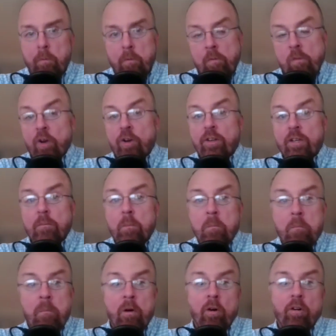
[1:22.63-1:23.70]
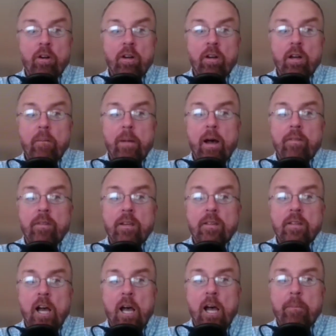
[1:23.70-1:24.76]
learning more about
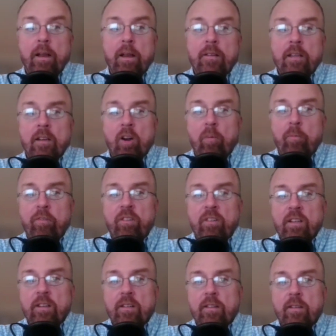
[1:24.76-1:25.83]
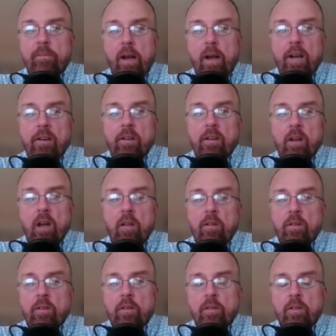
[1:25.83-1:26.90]
these topics and hopefully inspiring
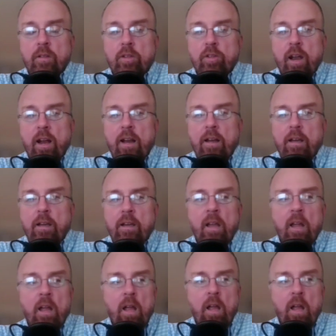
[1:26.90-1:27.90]
others to try and